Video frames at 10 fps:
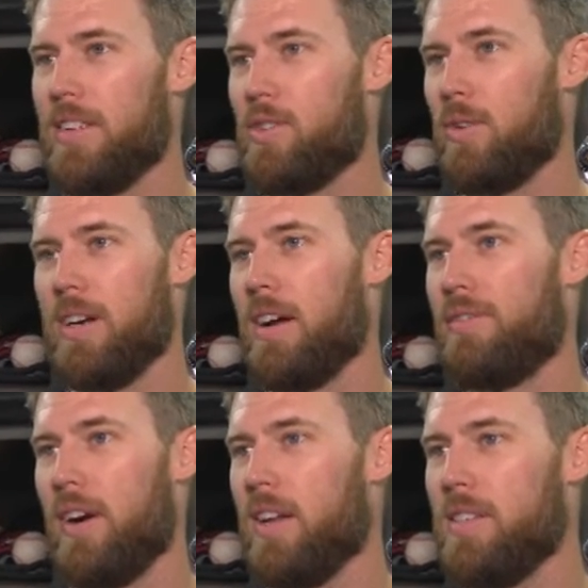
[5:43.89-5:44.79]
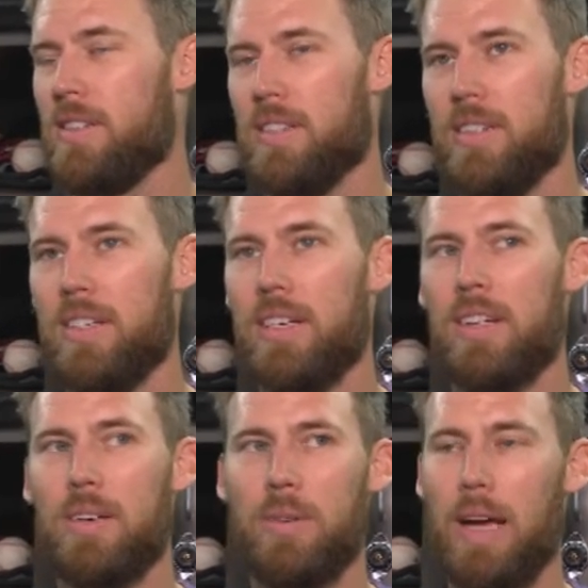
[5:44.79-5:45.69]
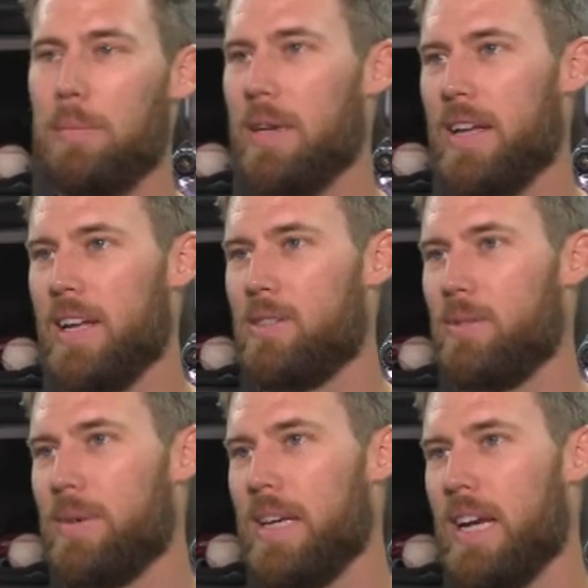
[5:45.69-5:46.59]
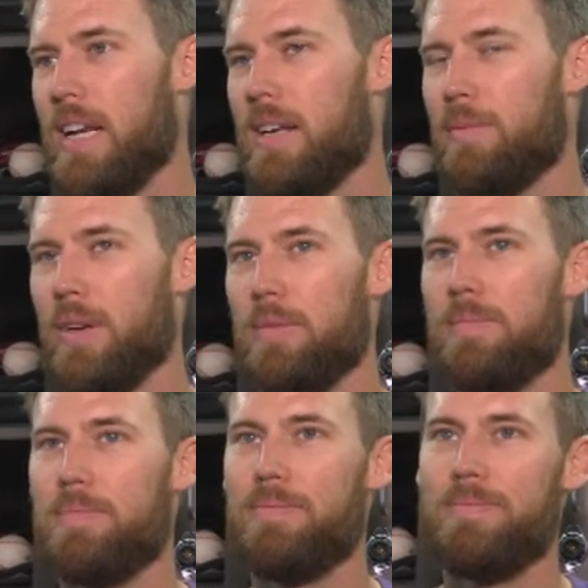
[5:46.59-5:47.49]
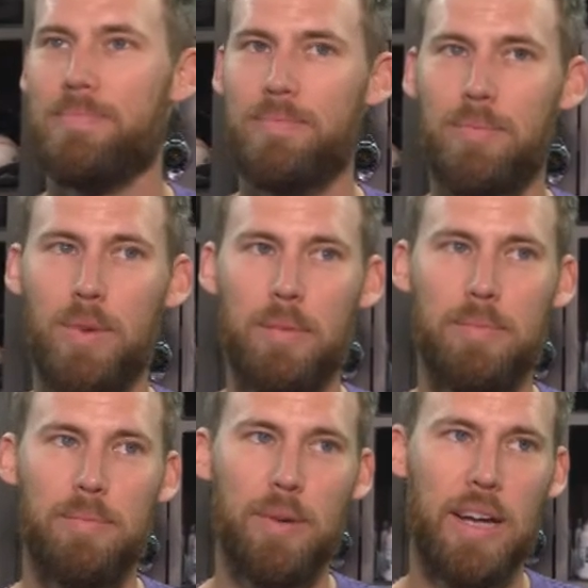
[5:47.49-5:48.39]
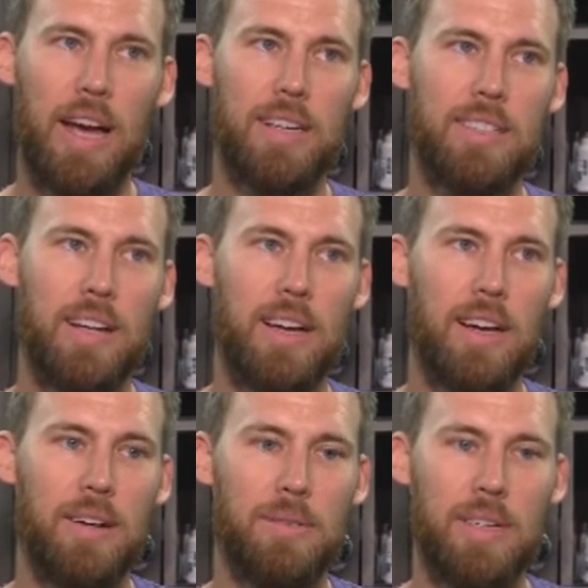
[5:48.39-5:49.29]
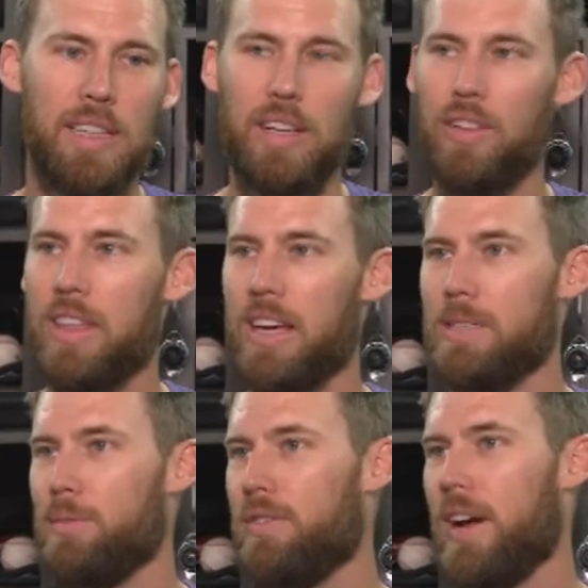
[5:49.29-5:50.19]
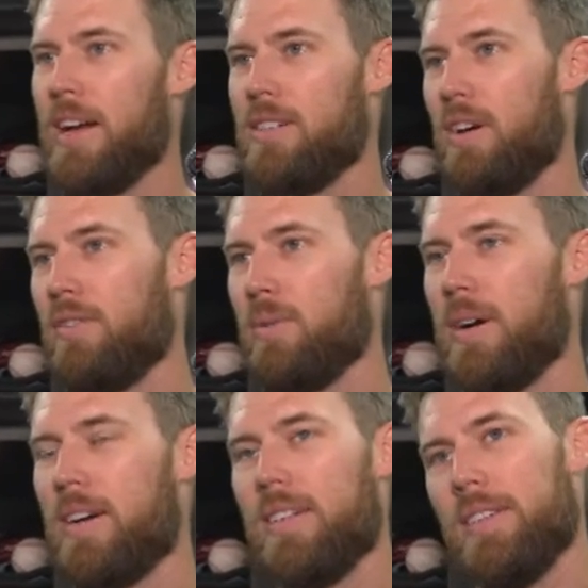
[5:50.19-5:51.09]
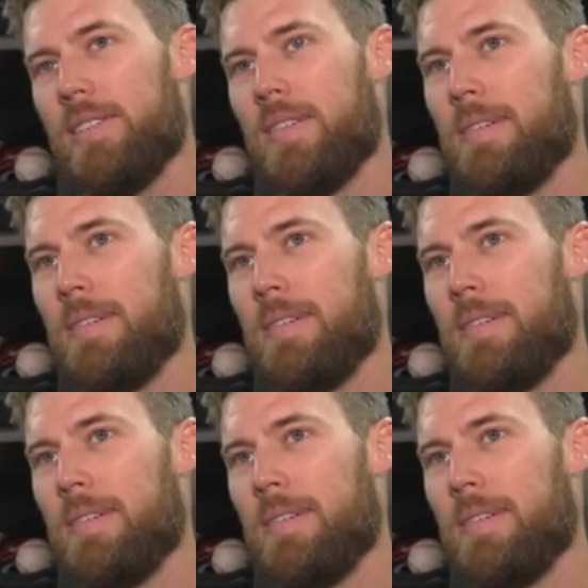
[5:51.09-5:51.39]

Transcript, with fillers: They scored enough runs, and we got big hits when we needed them. We we we got uh, we did little things, moved guys over well, and